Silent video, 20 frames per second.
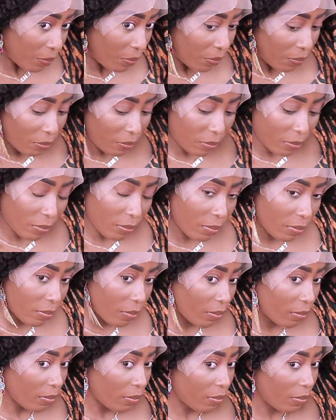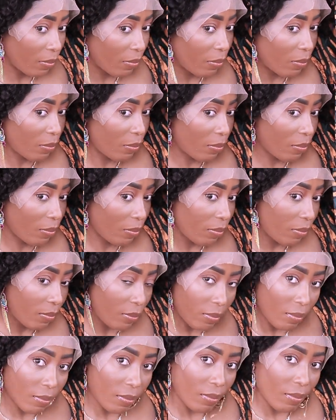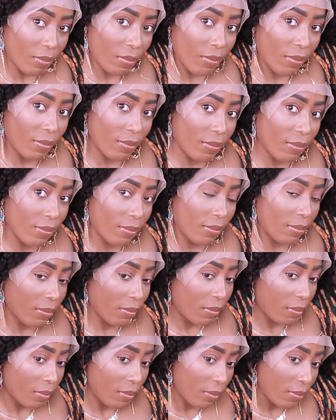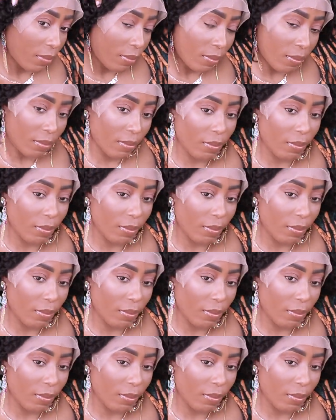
Nothing is said.